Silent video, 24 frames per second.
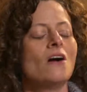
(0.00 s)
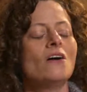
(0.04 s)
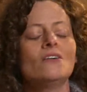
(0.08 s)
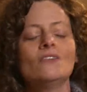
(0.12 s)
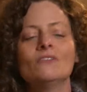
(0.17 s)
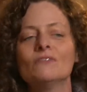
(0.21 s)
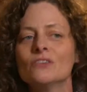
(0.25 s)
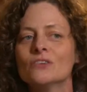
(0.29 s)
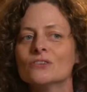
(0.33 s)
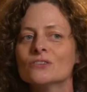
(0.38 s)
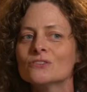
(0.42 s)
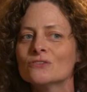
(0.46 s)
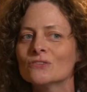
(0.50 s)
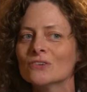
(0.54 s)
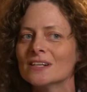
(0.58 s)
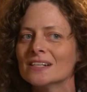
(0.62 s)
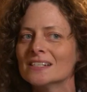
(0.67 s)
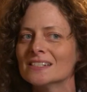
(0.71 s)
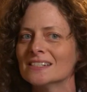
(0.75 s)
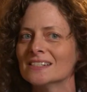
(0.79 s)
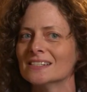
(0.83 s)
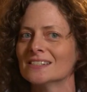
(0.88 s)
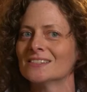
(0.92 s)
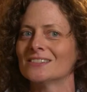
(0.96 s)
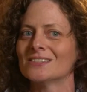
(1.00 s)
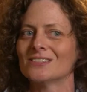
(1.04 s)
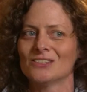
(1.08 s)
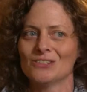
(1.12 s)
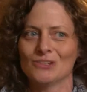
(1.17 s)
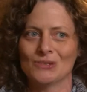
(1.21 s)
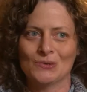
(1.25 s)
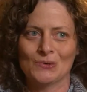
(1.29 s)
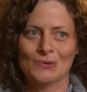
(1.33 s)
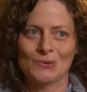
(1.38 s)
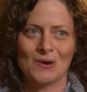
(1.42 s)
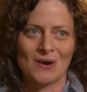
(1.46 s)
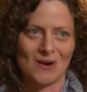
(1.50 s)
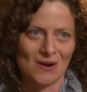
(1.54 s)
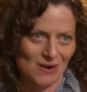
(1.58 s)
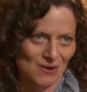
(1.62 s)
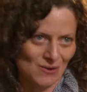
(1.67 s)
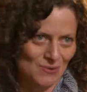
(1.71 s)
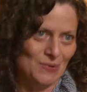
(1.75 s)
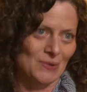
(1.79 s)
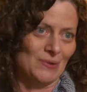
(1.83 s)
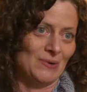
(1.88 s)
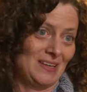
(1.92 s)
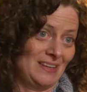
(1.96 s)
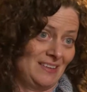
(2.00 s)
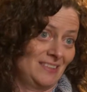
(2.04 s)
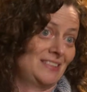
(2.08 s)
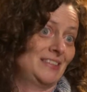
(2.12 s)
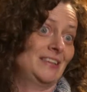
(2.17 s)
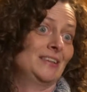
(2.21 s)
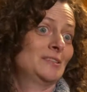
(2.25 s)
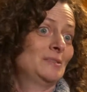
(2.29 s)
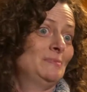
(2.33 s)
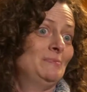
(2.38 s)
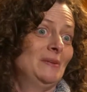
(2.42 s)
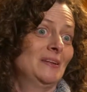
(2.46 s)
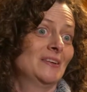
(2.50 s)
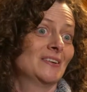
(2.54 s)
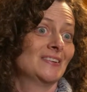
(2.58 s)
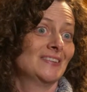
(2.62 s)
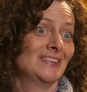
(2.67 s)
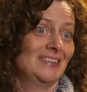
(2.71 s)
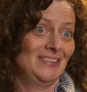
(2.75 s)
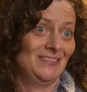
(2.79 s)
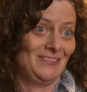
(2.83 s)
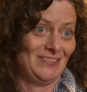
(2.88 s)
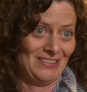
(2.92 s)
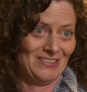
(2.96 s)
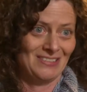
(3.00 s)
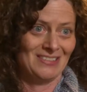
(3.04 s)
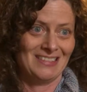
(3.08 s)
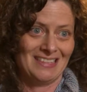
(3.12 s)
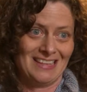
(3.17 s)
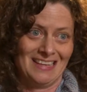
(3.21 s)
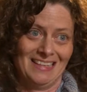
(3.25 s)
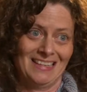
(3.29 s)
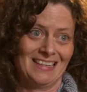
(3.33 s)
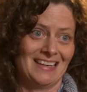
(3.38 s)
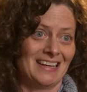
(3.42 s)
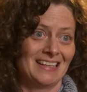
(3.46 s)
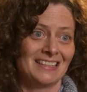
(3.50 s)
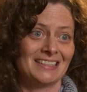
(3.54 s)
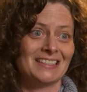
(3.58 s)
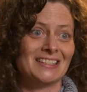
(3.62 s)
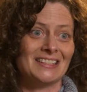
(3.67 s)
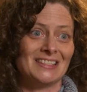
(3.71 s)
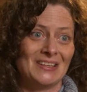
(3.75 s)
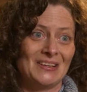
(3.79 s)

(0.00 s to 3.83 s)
All of those phrases, you are quoting Shakespeare if you say that.